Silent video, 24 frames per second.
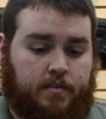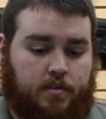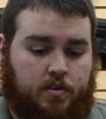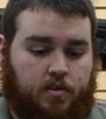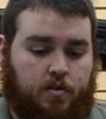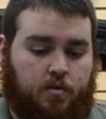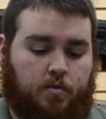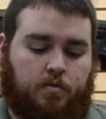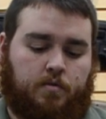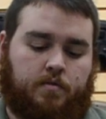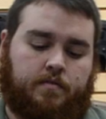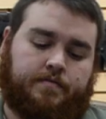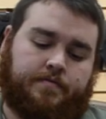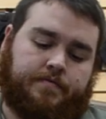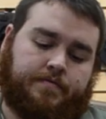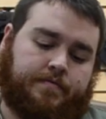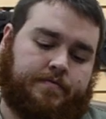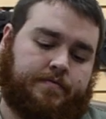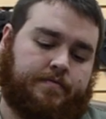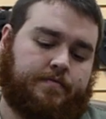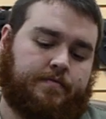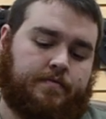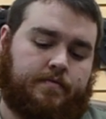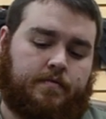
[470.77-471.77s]
Cool.
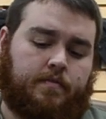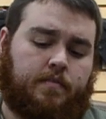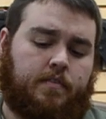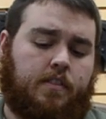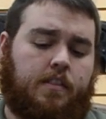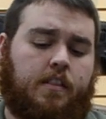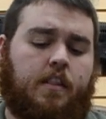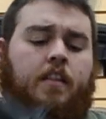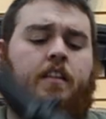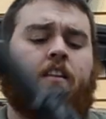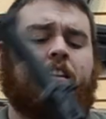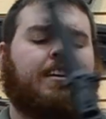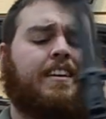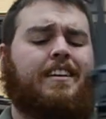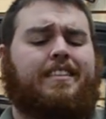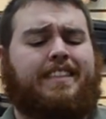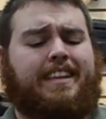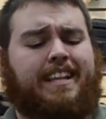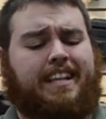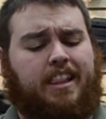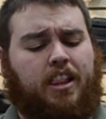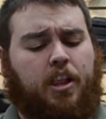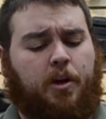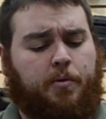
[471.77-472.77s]

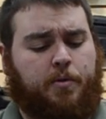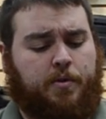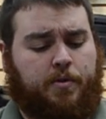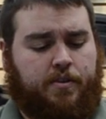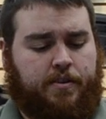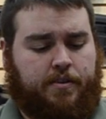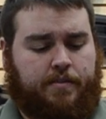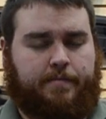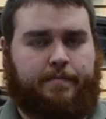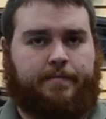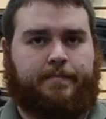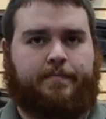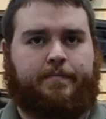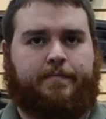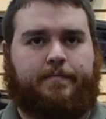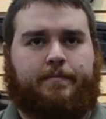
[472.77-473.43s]
The lower...